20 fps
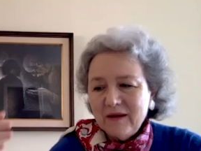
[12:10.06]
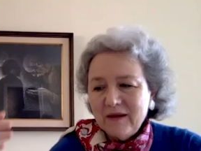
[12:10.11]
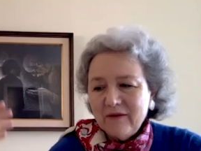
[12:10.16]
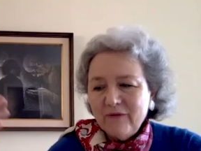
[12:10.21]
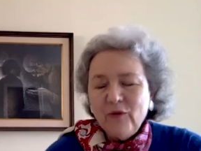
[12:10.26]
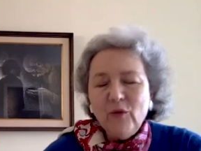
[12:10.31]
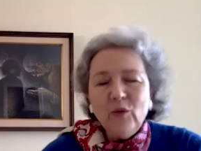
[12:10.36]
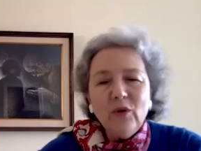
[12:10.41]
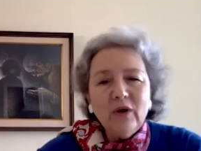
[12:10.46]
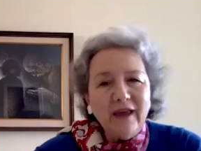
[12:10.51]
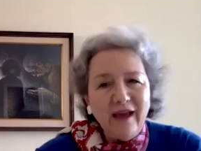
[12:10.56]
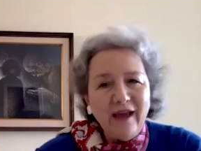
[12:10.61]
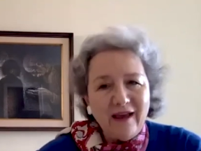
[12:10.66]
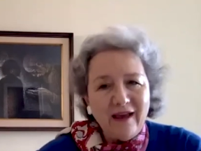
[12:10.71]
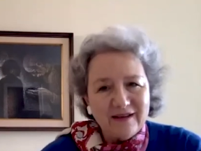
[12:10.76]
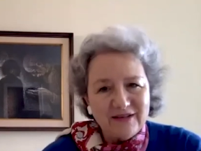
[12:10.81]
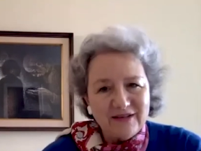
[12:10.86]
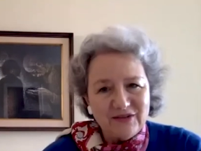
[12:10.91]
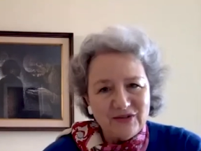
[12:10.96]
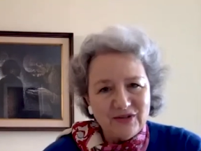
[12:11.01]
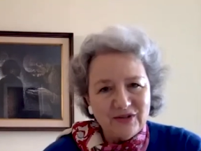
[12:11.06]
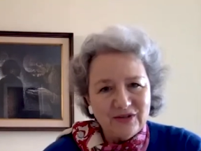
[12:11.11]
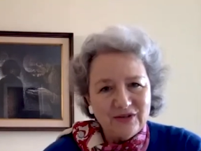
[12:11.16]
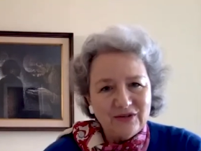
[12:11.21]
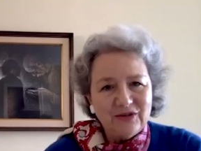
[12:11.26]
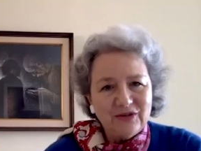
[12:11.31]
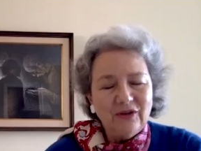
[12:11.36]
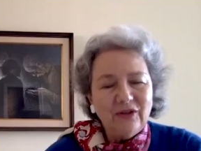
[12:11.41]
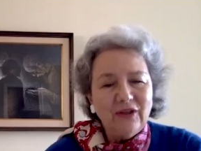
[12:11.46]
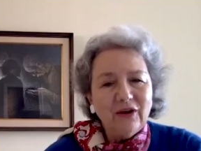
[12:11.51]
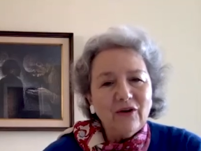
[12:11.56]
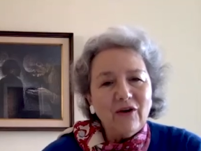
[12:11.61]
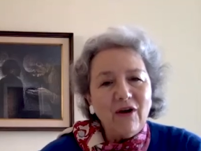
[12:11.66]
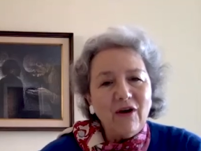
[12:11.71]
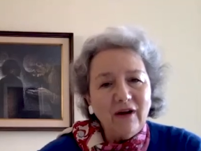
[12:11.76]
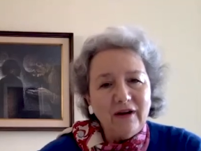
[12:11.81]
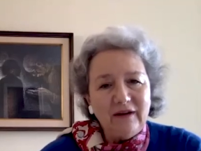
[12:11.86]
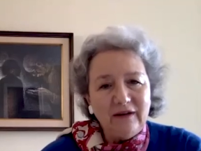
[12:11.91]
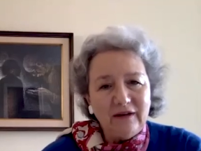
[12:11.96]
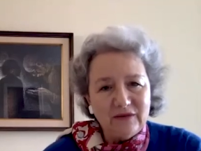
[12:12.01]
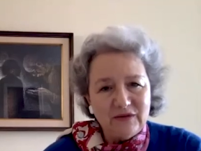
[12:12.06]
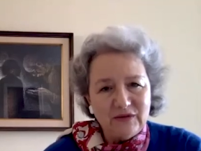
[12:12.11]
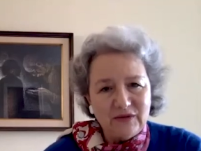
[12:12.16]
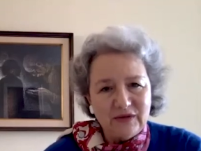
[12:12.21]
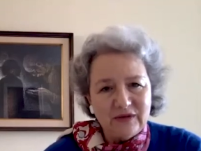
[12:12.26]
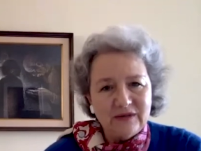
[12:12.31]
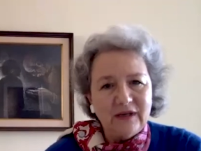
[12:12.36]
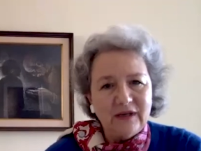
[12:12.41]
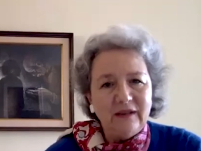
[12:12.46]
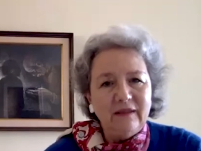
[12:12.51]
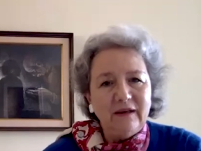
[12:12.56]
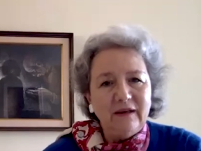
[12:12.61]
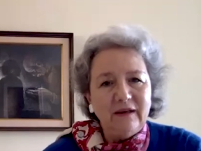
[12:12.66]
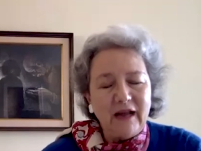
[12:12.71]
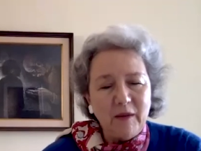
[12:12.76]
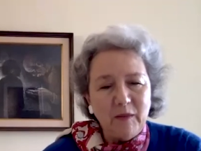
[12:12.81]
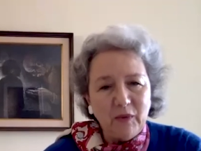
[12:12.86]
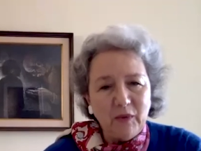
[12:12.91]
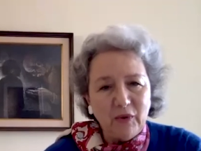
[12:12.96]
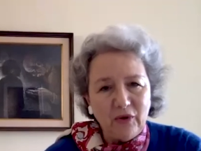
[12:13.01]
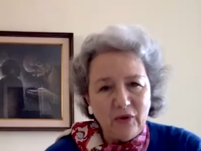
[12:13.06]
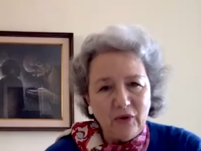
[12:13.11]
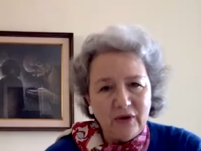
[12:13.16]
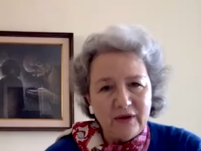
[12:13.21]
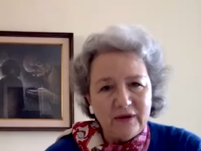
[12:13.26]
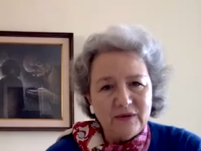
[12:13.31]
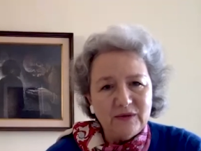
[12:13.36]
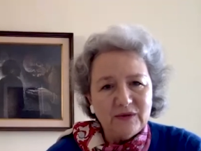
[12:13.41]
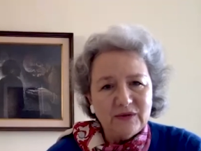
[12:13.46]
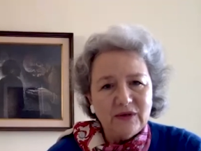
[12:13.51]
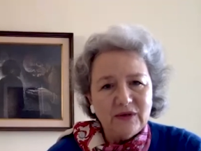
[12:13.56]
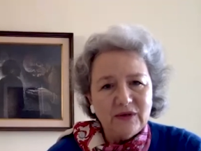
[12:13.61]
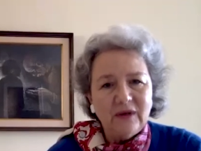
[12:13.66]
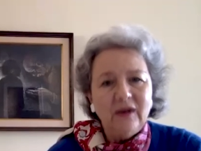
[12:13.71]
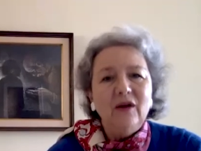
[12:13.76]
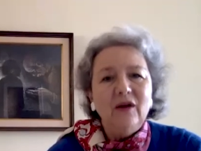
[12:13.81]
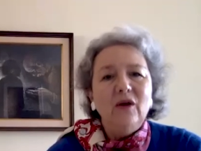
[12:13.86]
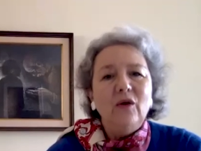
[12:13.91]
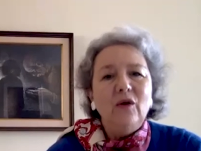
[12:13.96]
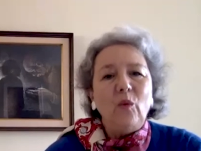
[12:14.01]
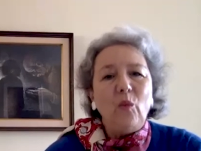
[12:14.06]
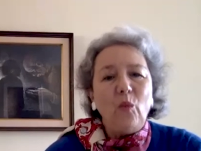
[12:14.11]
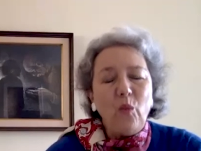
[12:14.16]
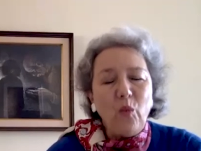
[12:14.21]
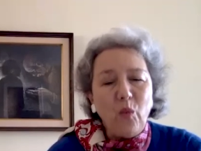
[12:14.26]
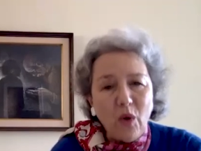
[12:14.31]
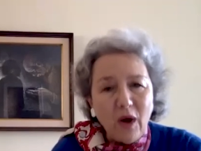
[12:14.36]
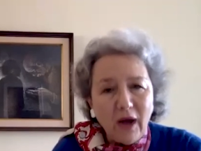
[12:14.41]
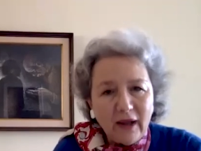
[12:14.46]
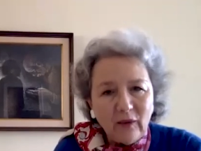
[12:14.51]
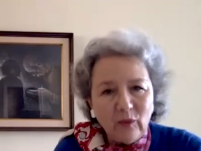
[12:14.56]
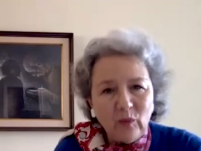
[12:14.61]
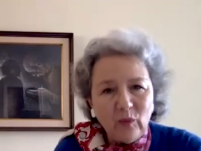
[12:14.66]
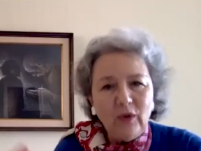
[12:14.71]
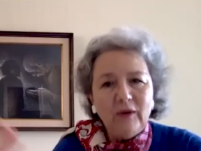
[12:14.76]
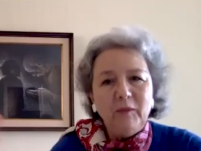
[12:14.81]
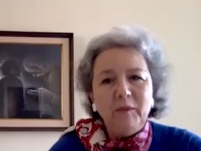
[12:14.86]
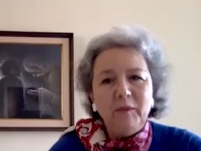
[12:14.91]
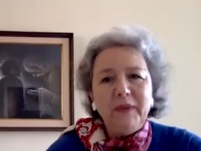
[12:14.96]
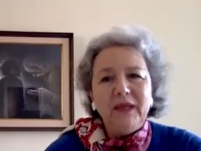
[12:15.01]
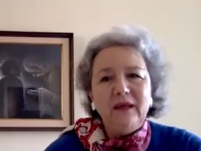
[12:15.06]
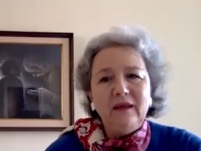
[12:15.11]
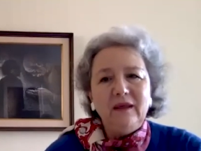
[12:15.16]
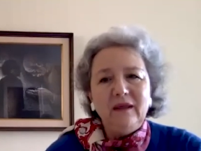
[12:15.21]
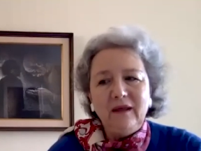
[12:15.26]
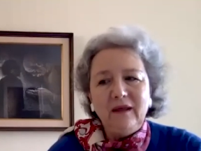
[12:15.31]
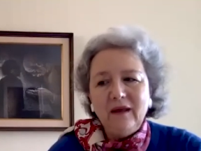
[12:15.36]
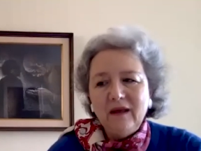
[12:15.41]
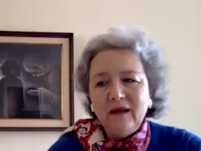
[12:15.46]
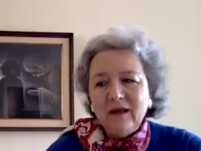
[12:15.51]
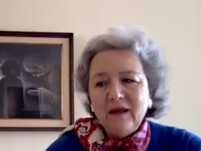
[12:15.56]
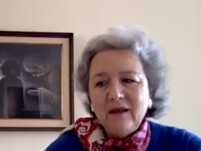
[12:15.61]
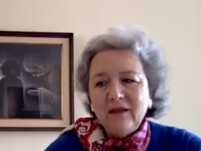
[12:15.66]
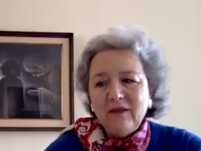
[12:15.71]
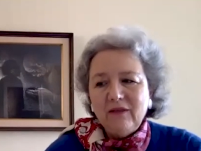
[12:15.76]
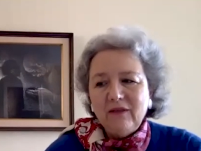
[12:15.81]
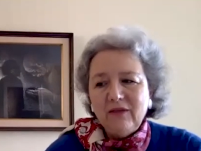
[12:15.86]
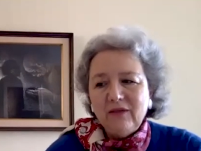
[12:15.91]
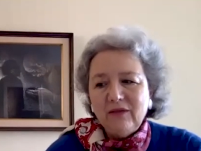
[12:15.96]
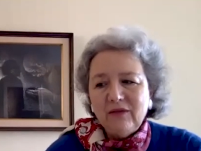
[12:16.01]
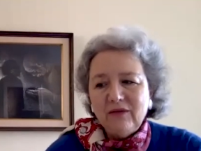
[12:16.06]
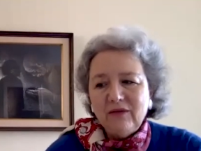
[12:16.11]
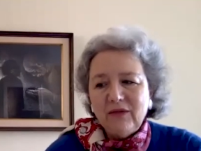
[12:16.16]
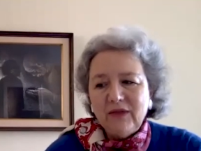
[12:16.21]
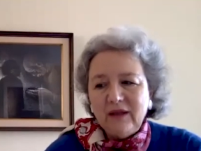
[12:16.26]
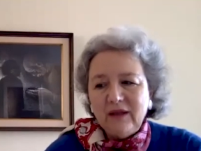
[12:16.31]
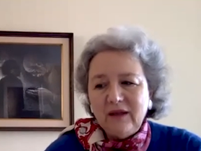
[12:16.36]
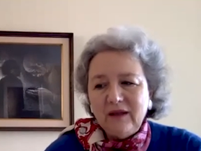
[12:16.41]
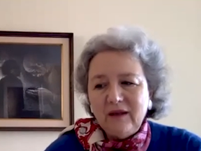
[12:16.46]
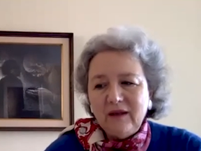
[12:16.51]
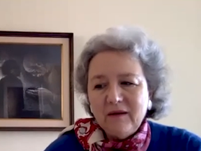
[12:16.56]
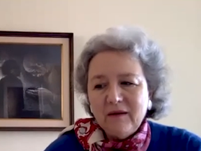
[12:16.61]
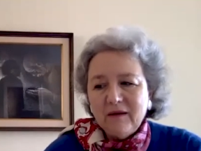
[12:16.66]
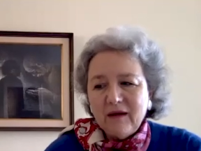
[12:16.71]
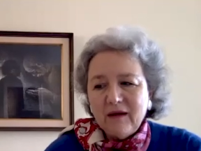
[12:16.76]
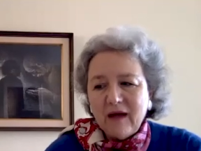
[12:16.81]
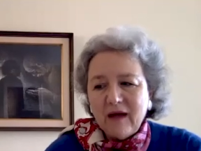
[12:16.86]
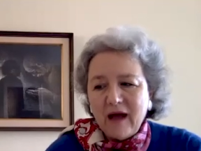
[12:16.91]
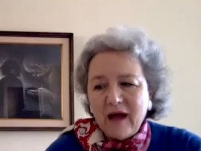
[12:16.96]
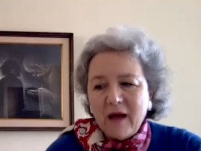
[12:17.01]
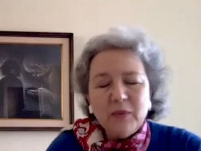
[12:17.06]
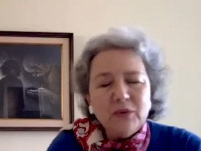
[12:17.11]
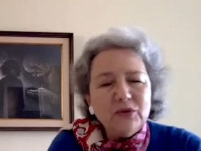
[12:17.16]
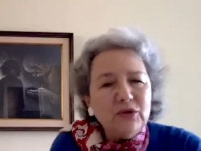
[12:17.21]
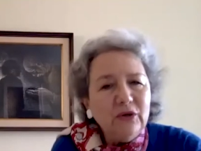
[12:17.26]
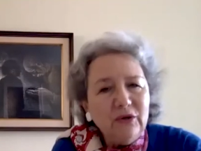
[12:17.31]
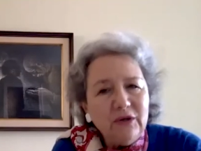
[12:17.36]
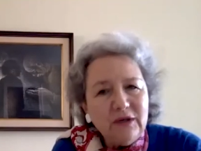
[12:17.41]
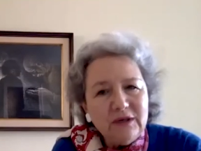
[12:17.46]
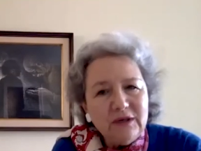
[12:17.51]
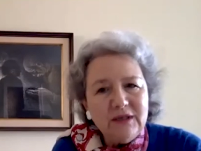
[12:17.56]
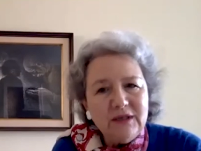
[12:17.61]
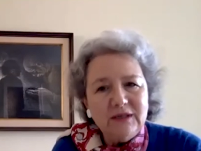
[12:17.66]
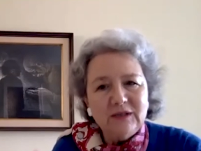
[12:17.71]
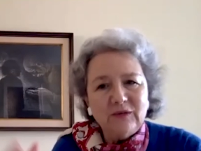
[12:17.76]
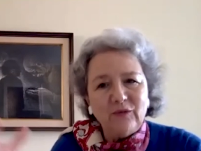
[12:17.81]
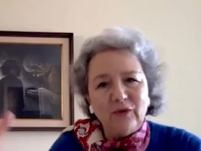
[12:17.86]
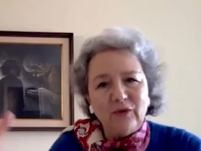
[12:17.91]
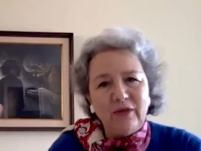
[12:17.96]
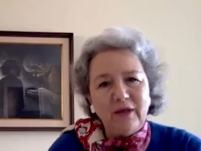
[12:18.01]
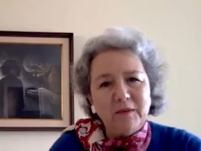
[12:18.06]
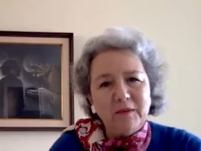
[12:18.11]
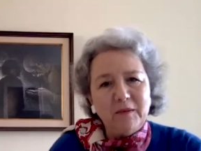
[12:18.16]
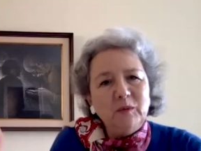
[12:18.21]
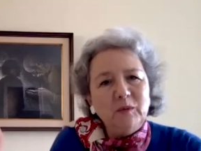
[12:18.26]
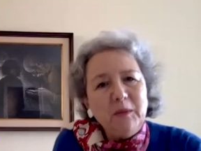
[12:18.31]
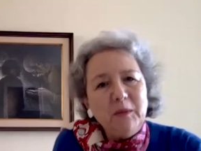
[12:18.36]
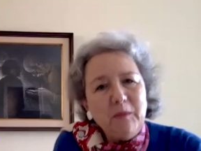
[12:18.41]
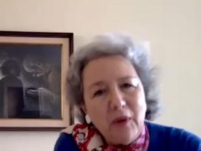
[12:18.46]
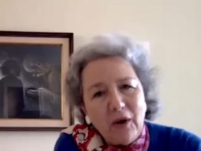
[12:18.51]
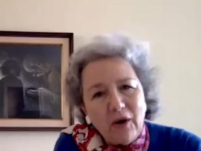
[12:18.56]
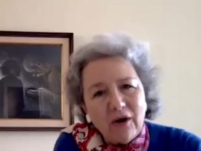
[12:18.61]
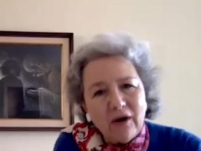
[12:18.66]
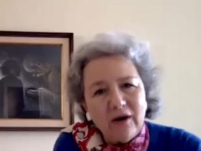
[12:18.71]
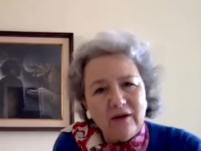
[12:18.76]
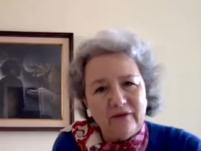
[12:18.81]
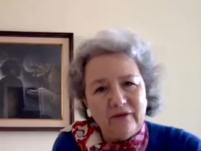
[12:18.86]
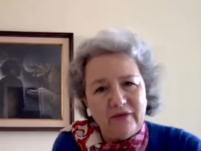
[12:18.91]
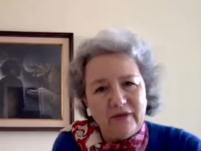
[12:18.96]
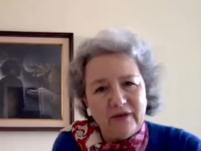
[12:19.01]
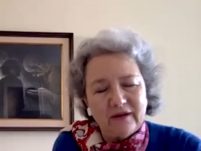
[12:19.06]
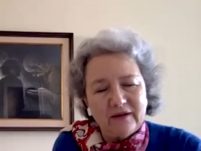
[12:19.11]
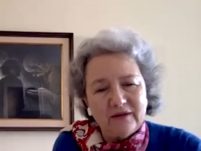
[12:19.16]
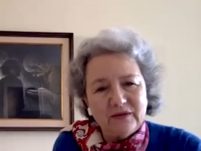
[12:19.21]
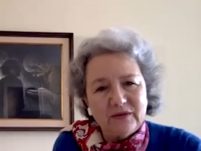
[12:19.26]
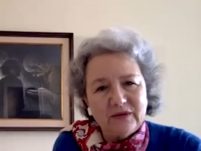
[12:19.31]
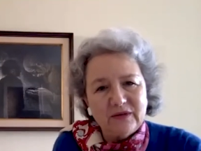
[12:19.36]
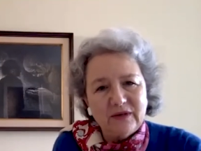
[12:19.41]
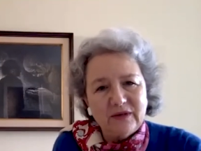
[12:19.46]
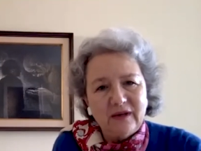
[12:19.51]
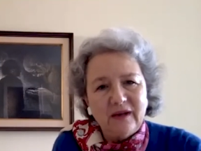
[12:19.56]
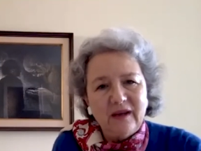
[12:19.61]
forecast to their audiences in the neighborhoods what will be the opportunities for them to be part of this.